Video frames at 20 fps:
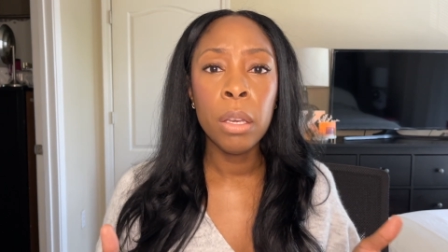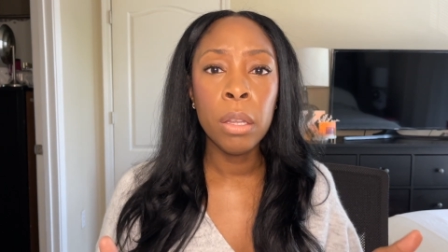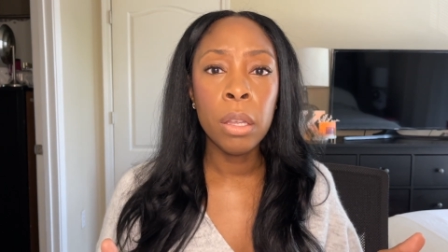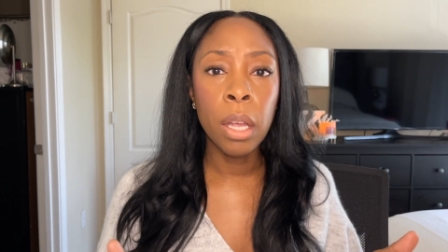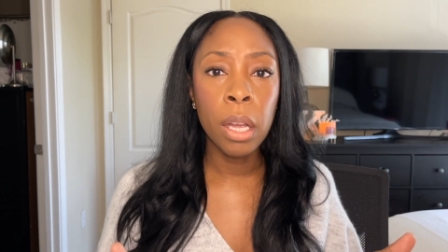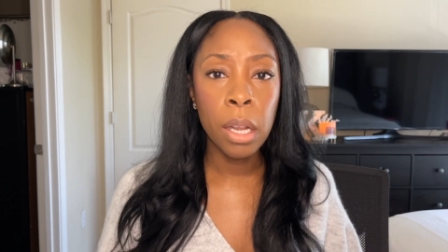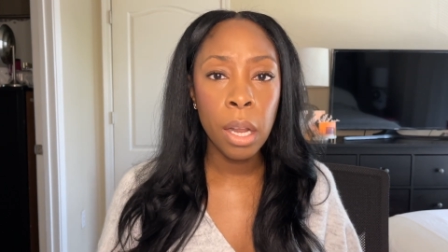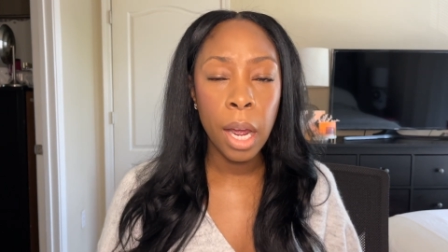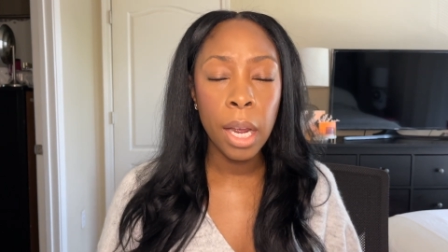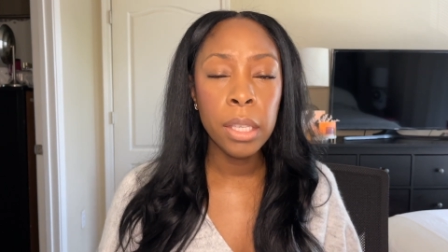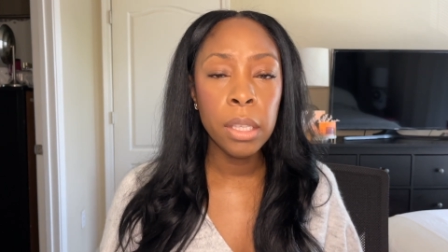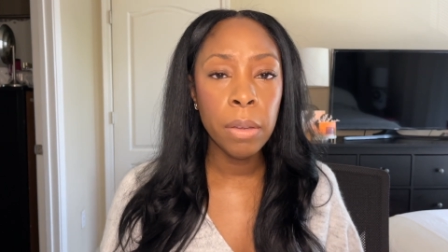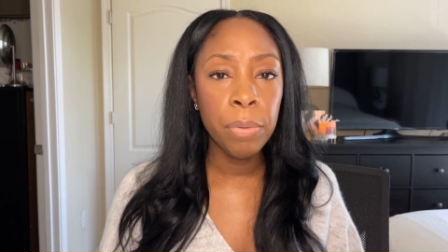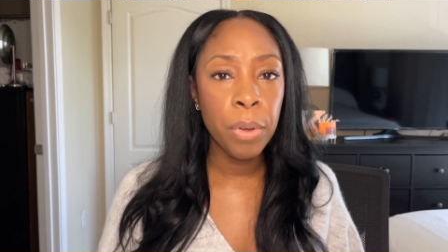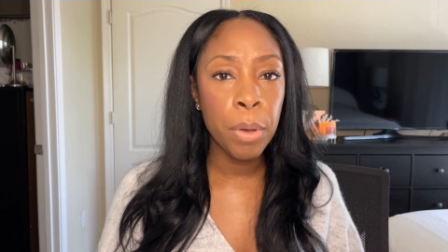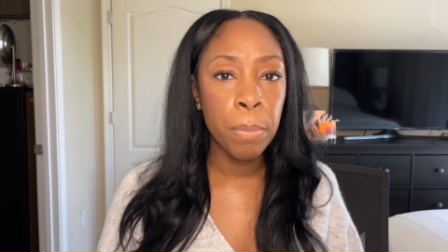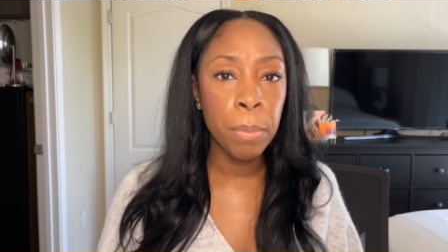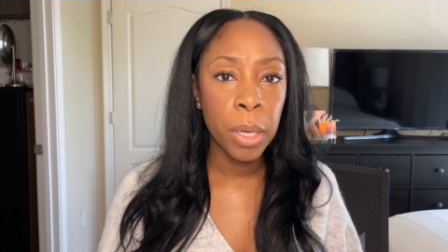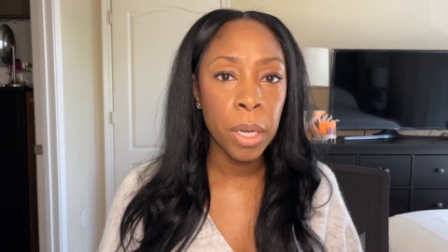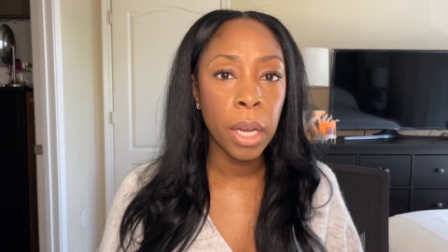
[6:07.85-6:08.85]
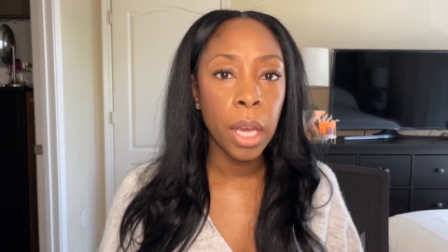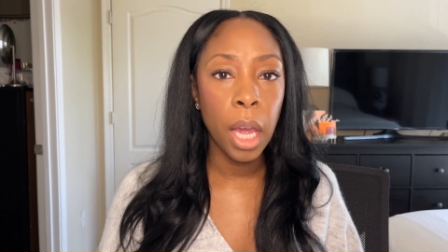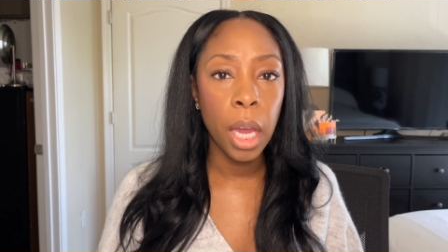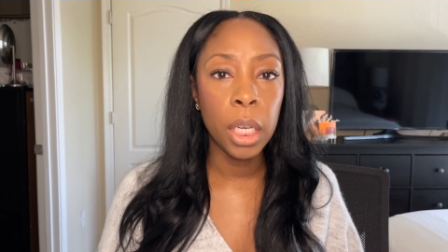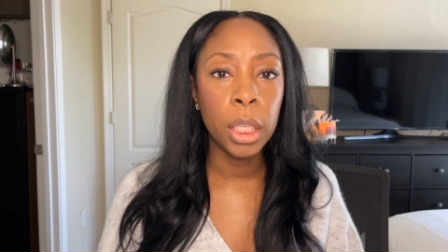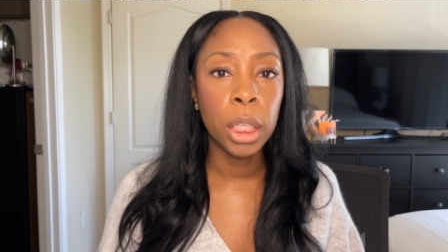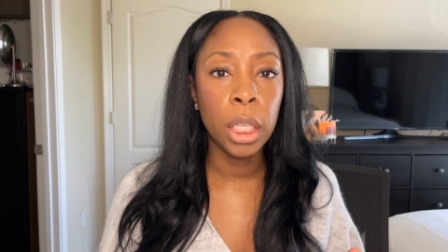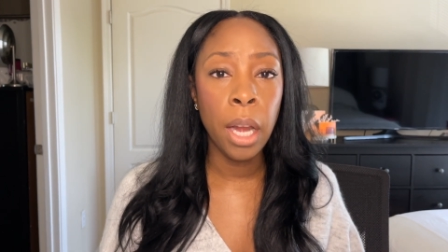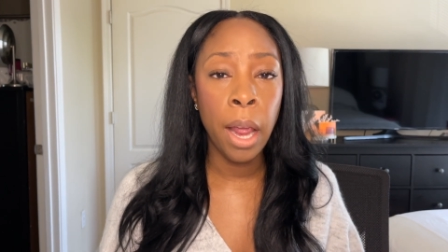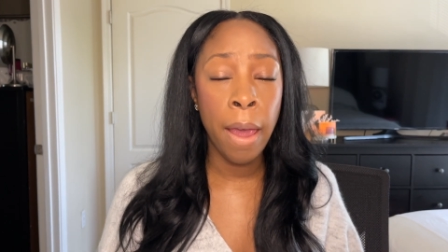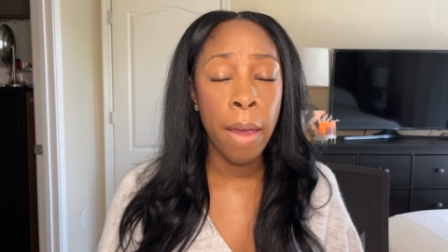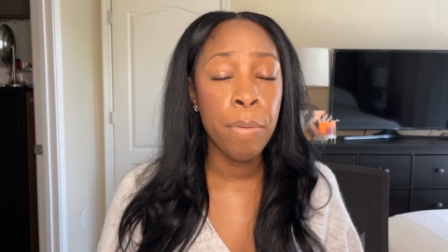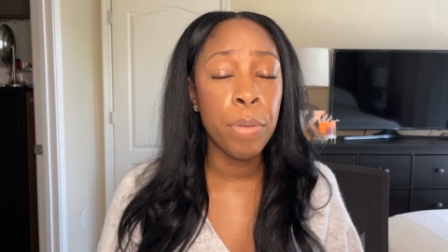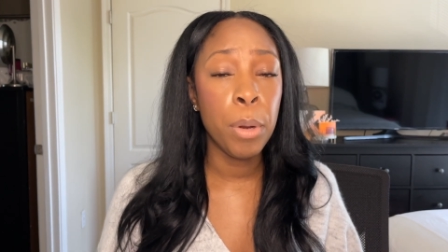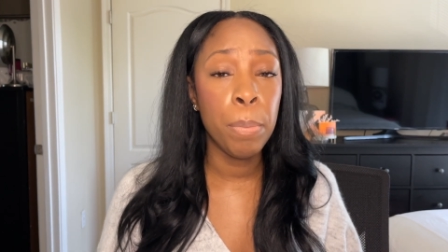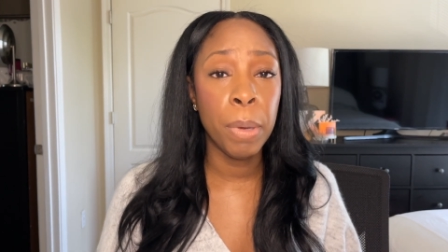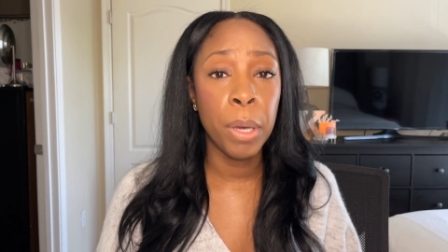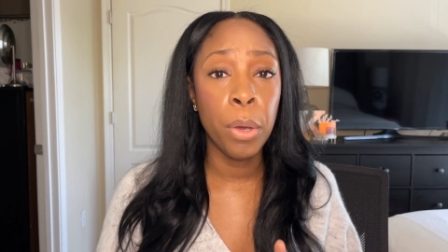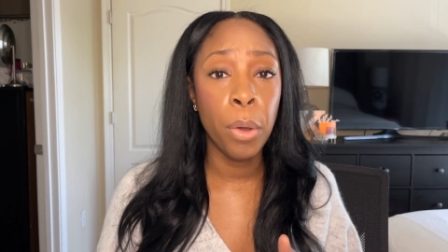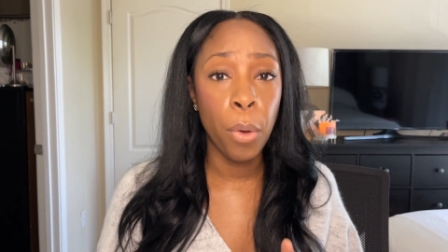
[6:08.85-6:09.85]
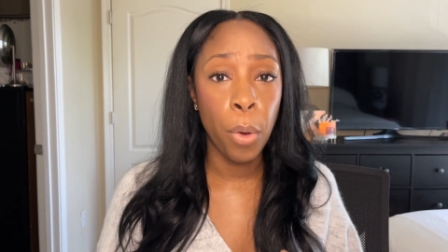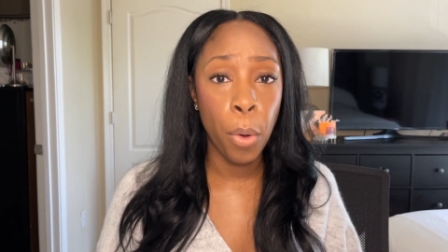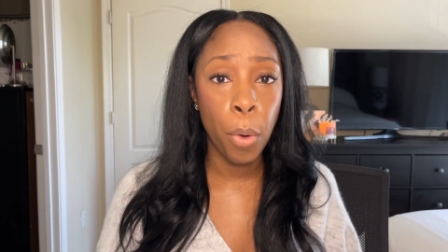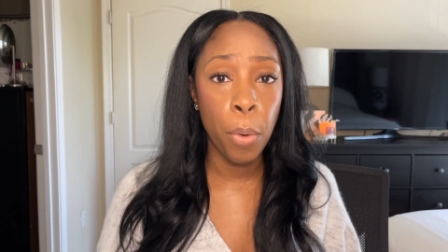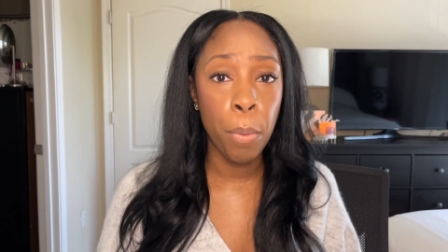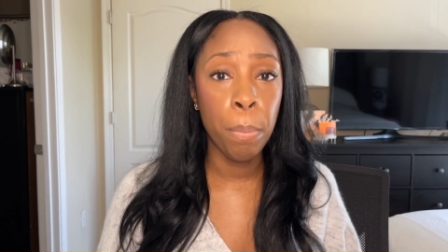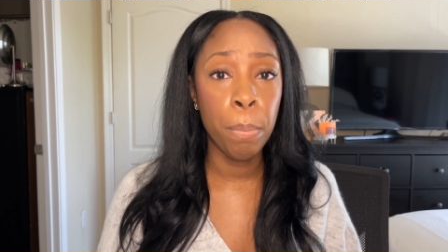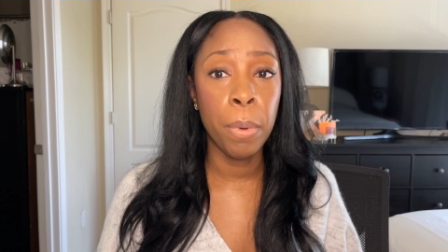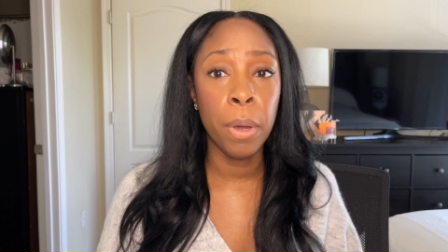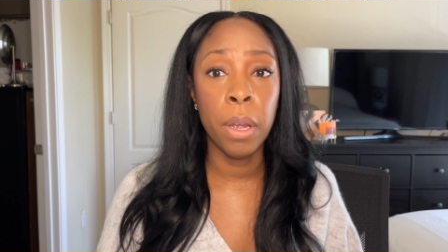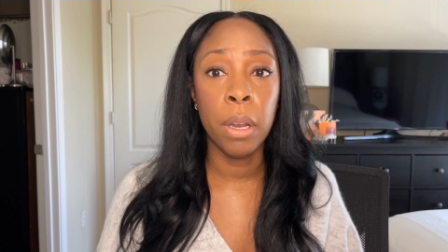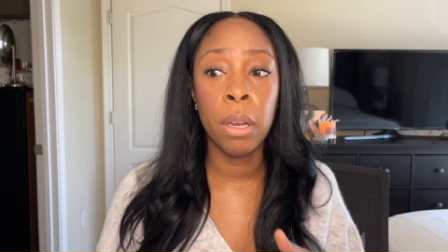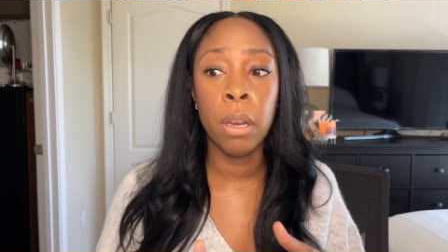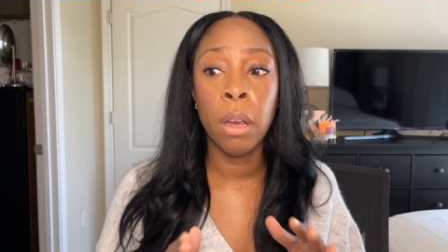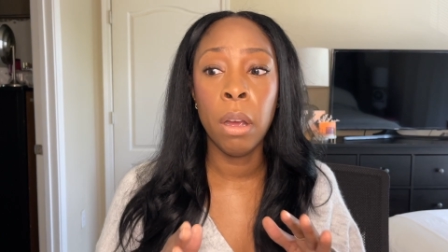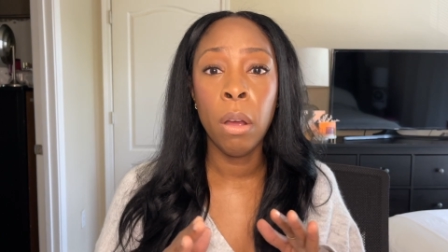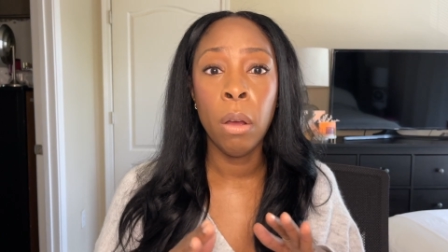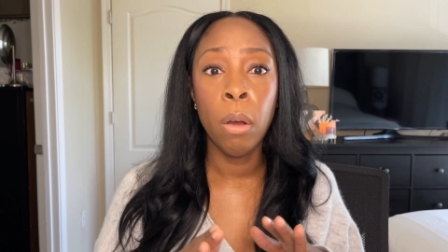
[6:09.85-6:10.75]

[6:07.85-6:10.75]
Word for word: The lines of communication have to be open